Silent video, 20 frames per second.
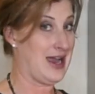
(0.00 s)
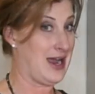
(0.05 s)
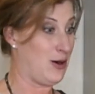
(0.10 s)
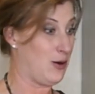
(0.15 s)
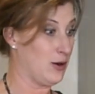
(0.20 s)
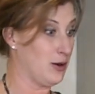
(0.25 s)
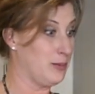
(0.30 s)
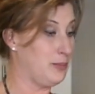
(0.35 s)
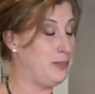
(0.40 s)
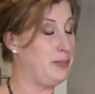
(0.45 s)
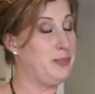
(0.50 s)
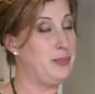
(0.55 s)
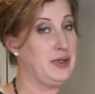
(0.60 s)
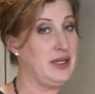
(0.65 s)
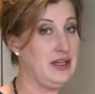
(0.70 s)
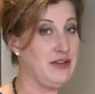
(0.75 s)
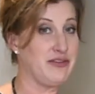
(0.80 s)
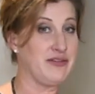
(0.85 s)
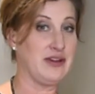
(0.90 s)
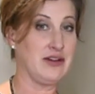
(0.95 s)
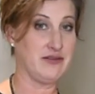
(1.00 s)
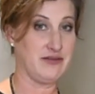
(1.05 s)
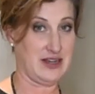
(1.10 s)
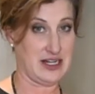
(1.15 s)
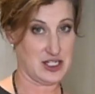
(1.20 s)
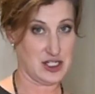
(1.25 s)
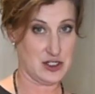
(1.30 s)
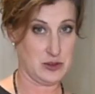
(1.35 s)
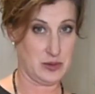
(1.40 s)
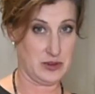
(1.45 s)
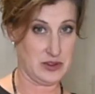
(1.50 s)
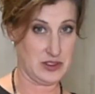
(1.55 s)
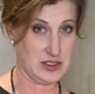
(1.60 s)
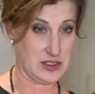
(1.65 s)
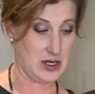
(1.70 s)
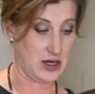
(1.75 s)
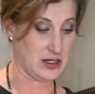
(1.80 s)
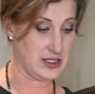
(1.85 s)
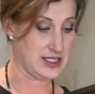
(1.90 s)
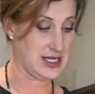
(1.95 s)
our beef and vegetable
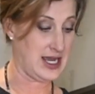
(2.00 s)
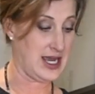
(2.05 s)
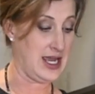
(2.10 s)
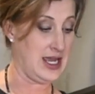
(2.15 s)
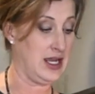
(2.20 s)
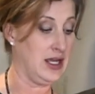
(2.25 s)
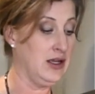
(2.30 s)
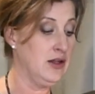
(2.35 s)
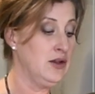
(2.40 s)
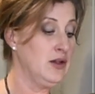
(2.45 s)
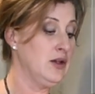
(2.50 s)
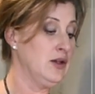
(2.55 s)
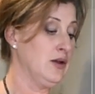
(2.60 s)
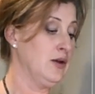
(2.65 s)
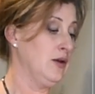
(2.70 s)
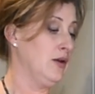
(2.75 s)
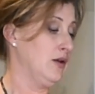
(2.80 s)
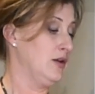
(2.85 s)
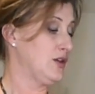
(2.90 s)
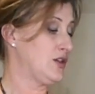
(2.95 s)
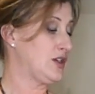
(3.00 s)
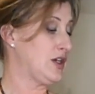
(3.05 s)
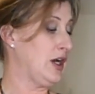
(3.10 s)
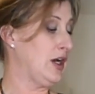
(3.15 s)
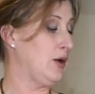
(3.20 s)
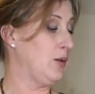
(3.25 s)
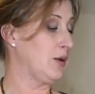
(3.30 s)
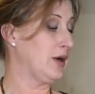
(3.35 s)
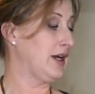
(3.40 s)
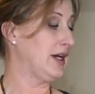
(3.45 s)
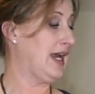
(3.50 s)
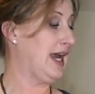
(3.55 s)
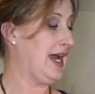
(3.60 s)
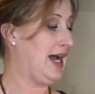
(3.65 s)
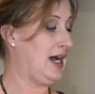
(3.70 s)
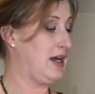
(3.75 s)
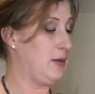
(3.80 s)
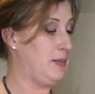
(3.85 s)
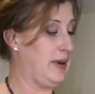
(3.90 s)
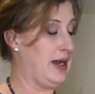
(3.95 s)
sauté. So we're going to
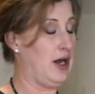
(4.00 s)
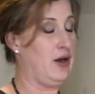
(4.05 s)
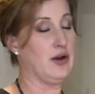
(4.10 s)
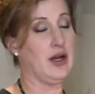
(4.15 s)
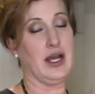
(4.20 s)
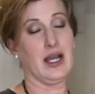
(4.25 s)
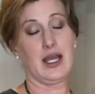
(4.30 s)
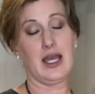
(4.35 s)
add about a